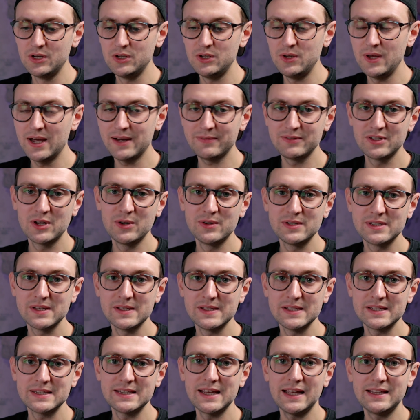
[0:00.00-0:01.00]
You have to go into
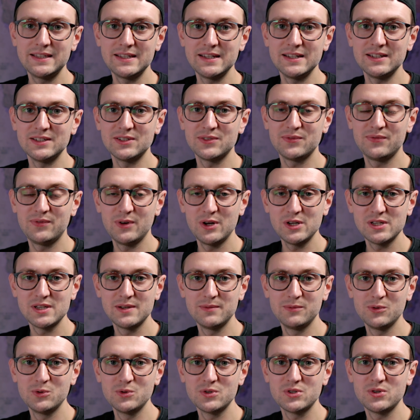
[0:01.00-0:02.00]
the settings first
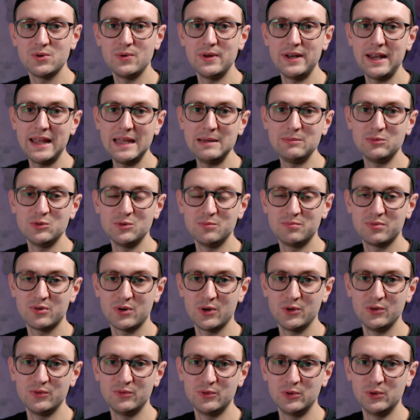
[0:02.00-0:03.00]
of all to enable
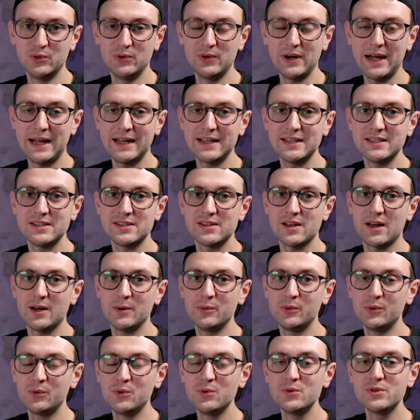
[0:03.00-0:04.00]
ProRAW, and I
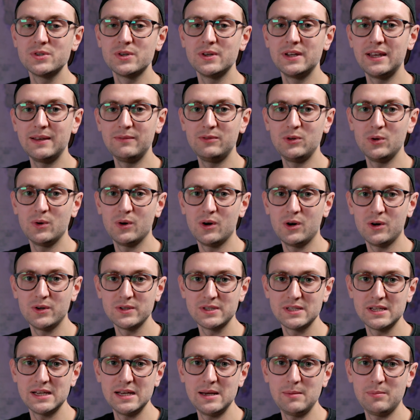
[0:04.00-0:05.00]
would also give you a
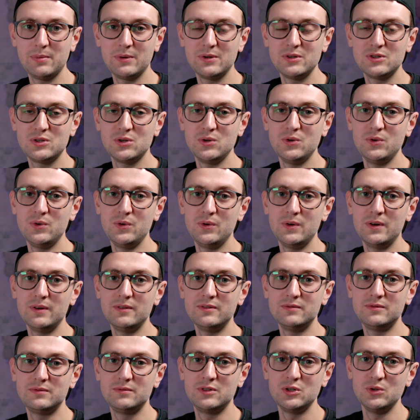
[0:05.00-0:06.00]
hot tip to
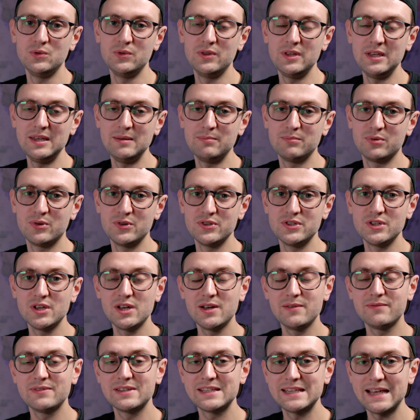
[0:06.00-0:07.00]
do the
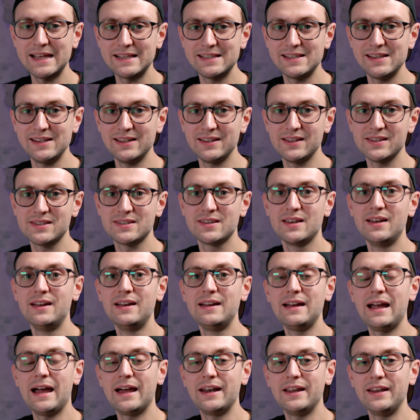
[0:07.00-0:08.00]
preserve settings
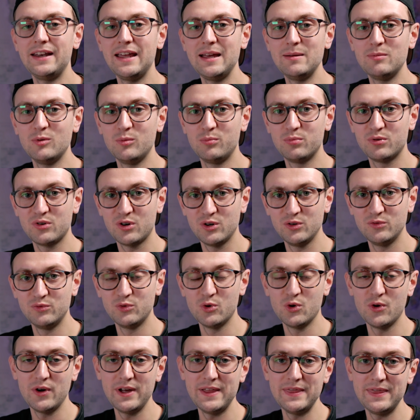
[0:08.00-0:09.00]
and enable
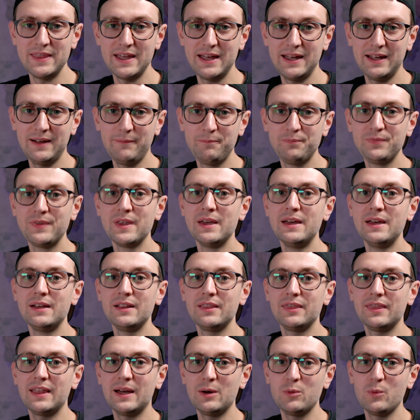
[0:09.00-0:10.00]
ProRAW in there.
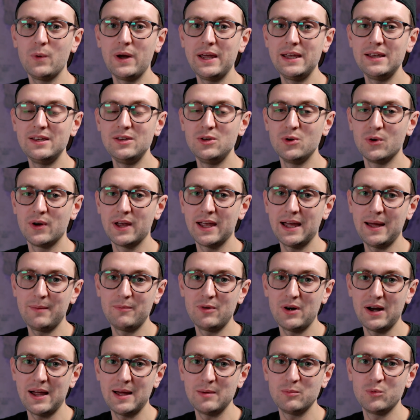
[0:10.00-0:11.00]
That way your
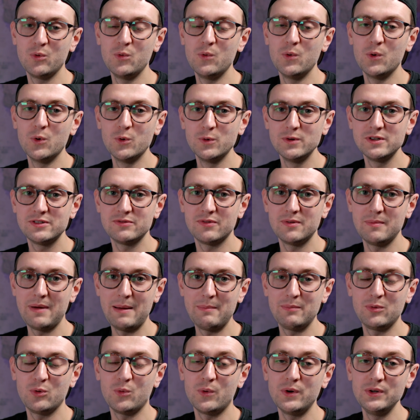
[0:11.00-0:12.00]
camera app will always
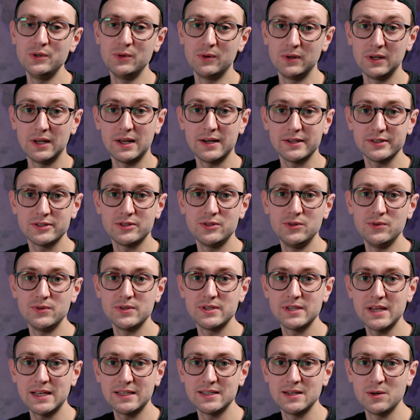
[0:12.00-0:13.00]
remember what your last
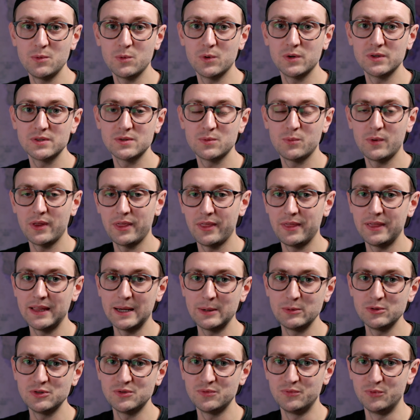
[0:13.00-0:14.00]
used setting was, whether
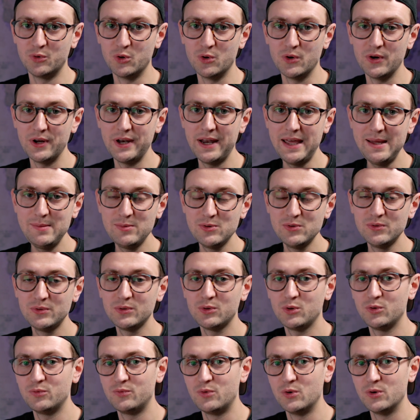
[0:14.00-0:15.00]
that was RAW enabled
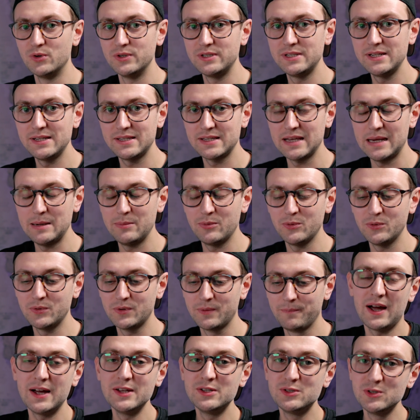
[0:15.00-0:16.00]
or RAW
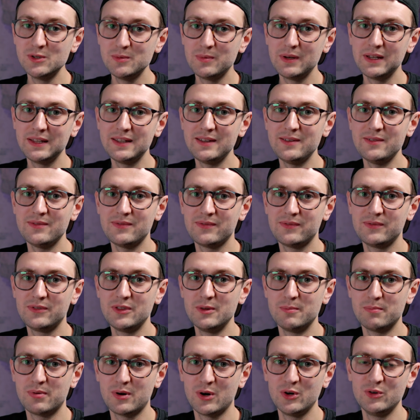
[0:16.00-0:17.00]
disabled. I do believe
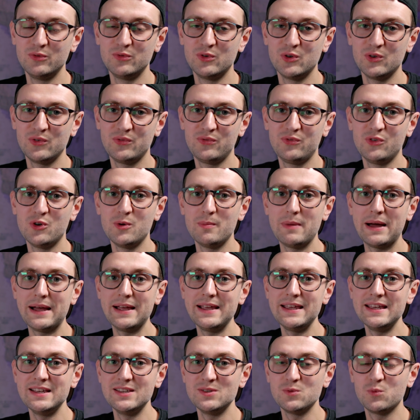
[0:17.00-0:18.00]
the ProRAW
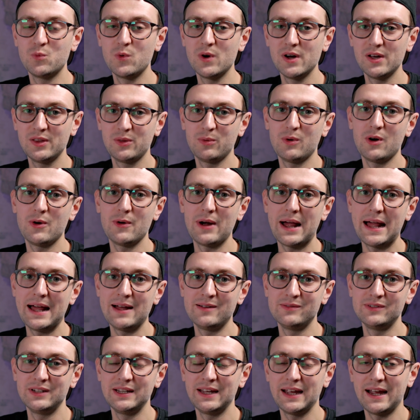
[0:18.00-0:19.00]
format is worthwhile
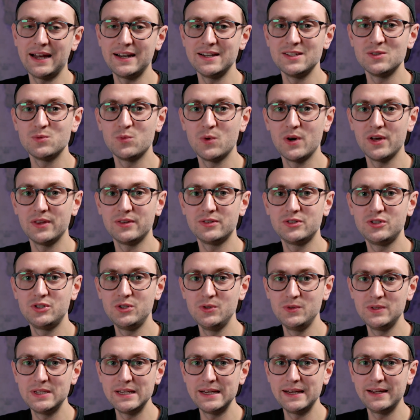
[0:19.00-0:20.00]
having and is worth
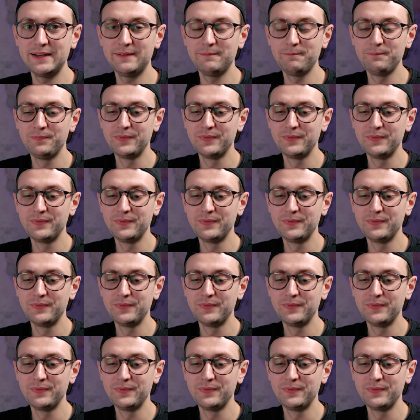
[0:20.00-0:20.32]
shooting in.